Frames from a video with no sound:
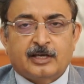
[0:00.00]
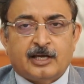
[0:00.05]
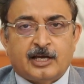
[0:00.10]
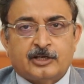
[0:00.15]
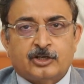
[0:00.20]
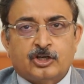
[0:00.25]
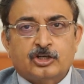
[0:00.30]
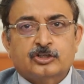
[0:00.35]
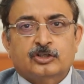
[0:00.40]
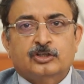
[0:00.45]

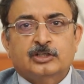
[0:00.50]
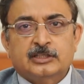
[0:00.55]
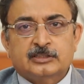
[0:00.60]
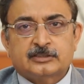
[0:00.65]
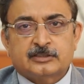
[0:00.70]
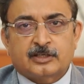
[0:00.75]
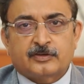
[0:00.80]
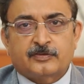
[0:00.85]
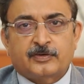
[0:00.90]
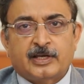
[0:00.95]
and not only
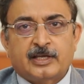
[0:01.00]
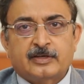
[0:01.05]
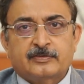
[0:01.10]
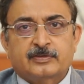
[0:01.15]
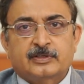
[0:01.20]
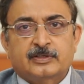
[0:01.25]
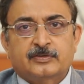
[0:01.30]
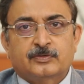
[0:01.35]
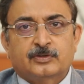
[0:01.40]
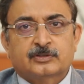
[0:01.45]

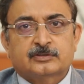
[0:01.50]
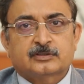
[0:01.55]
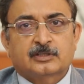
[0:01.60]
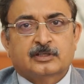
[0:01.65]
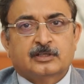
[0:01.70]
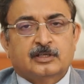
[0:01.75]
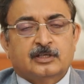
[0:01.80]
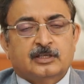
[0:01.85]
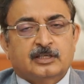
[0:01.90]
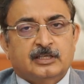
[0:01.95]
survived he was
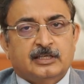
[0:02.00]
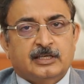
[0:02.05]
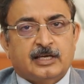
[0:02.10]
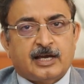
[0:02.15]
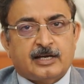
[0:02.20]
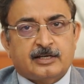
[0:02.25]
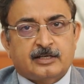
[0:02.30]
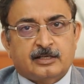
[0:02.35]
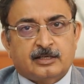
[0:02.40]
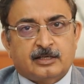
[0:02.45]
he
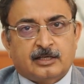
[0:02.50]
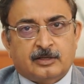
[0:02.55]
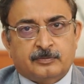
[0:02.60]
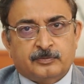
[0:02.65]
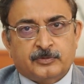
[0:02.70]
had an